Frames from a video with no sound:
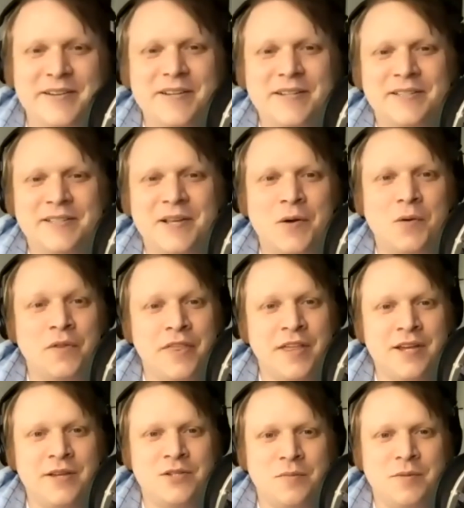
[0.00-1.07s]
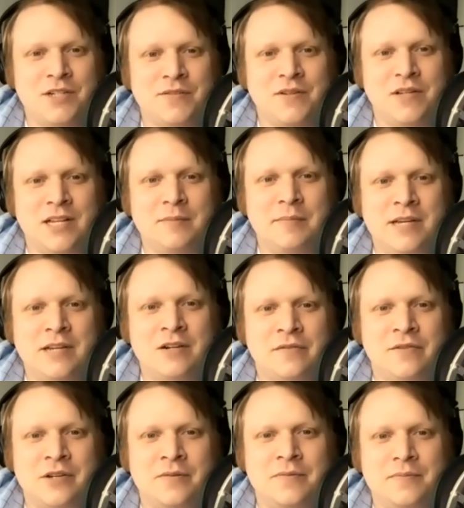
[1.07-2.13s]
So, well, thank you so much for letting me interview.